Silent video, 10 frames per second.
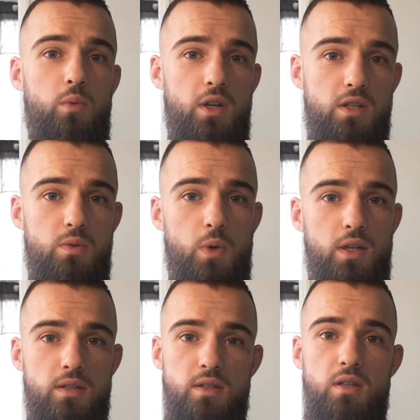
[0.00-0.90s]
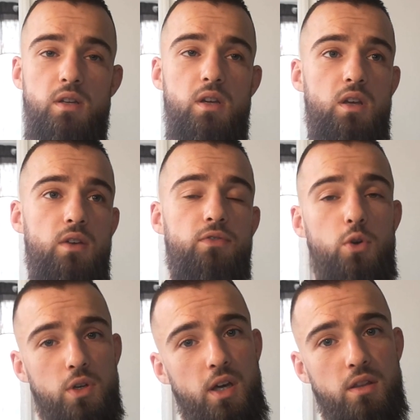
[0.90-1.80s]
when it swings. If you
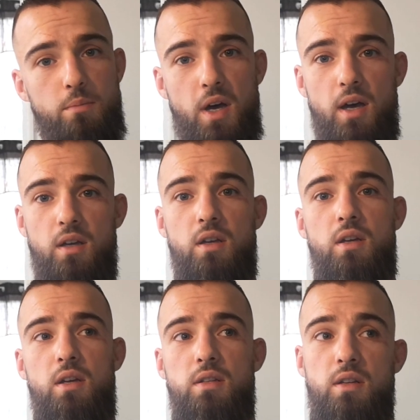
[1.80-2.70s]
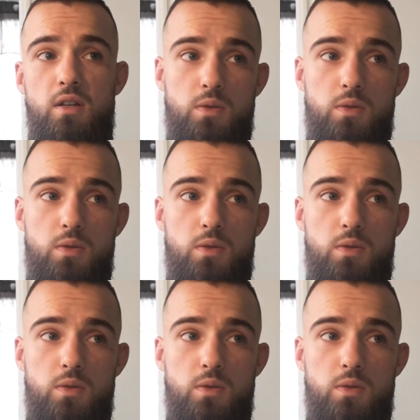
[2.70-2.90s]
kick the bag, it's gonna